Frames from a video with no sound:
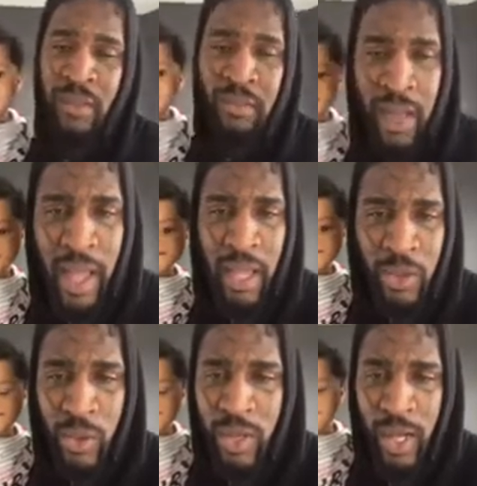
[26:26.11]
Man,
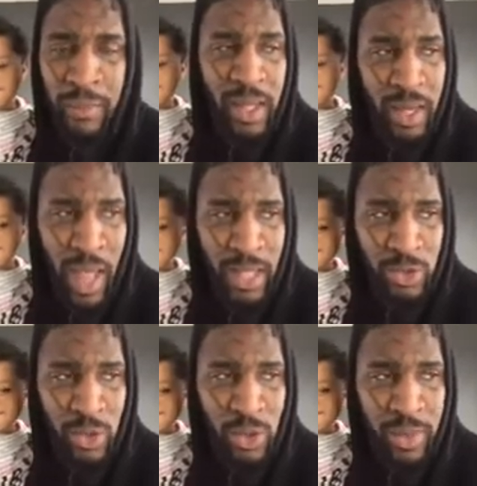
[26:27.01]
you come to
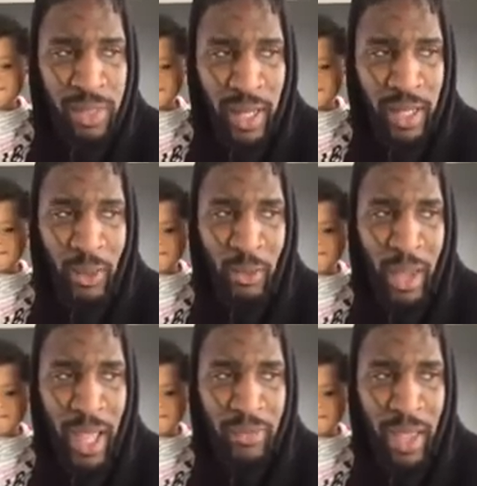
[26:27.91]
classroom and take your
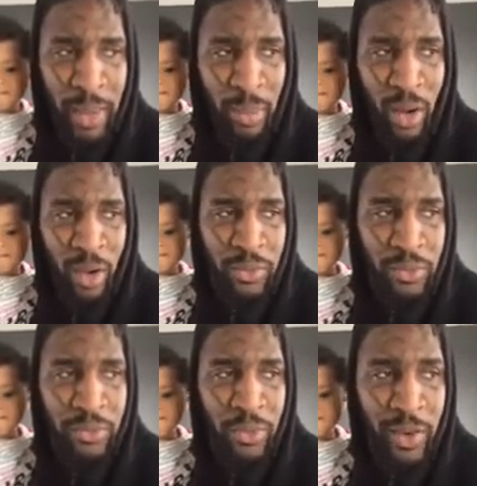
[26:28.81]
wave cap off and
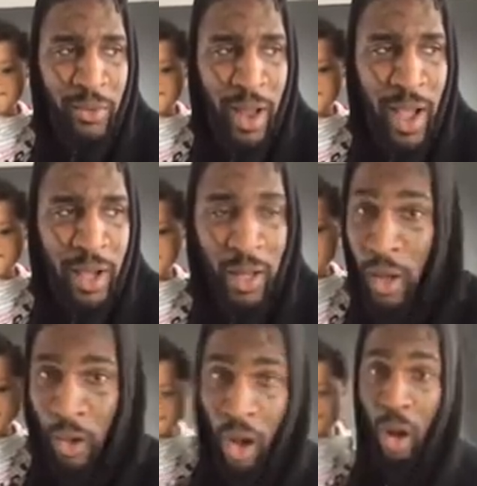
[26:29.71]
fuck around.
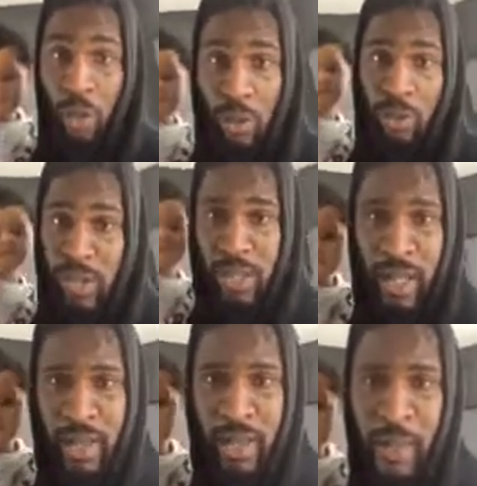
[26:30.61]
Oh, shit.